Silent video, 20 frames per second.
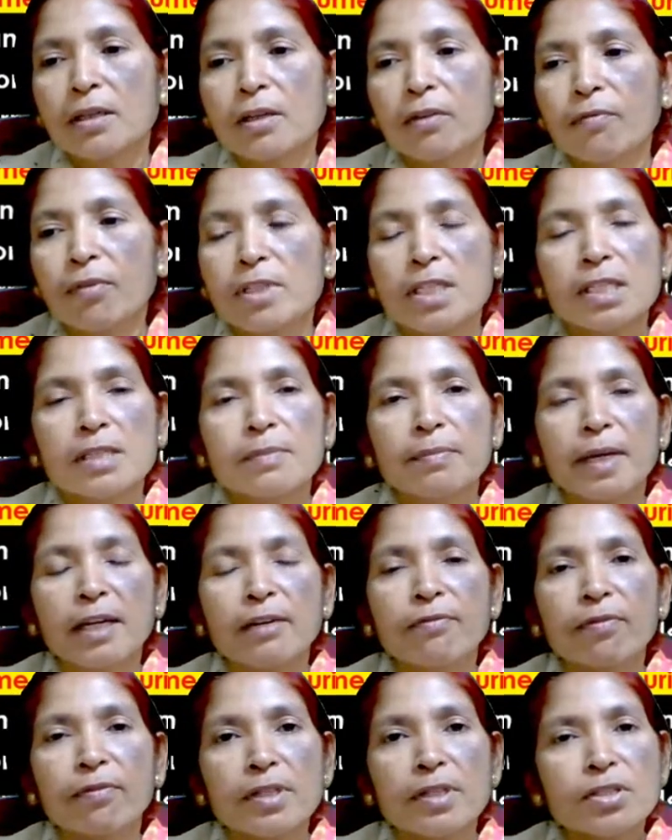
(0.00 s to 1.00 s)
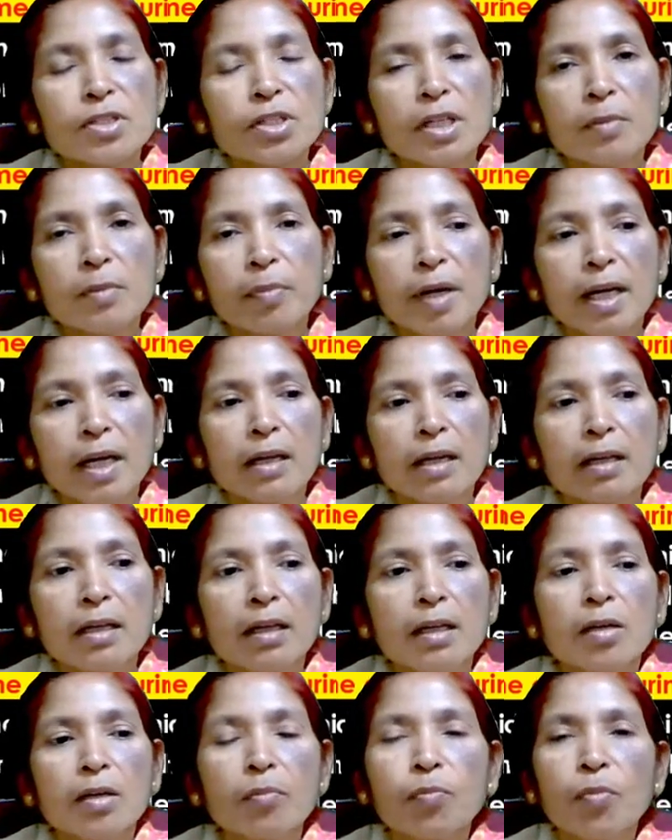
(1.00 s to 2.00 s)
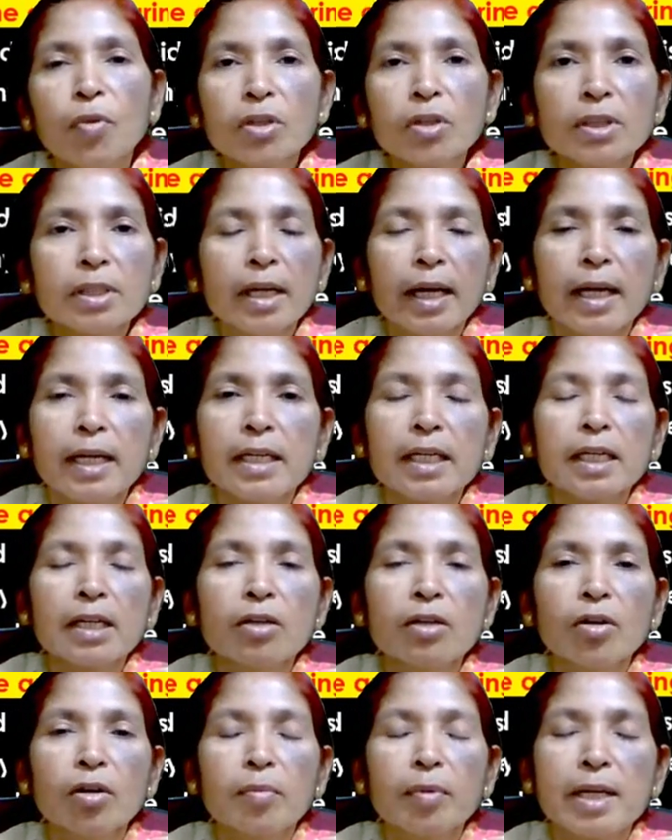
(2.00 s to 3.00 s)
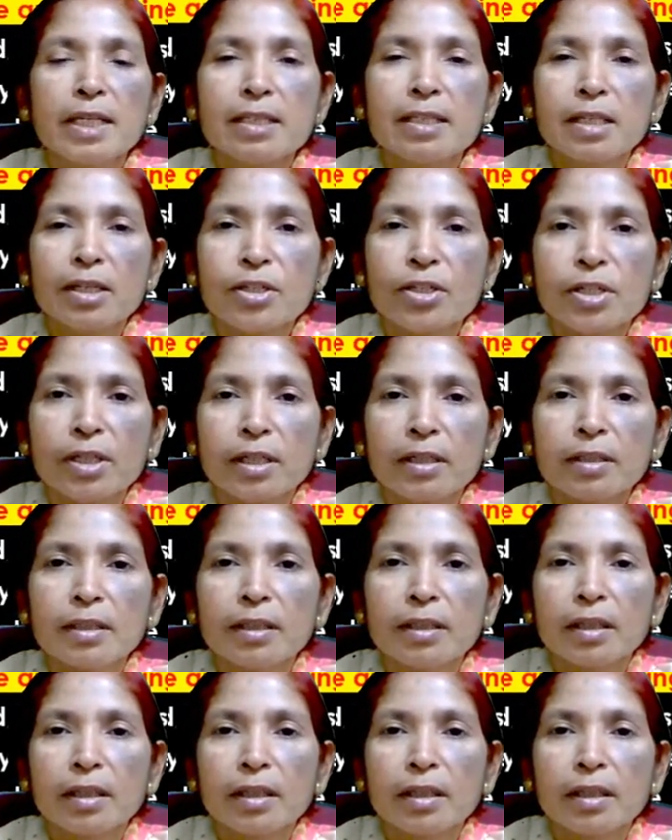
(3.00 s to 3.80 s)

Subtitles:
which is manifested by both anti globalization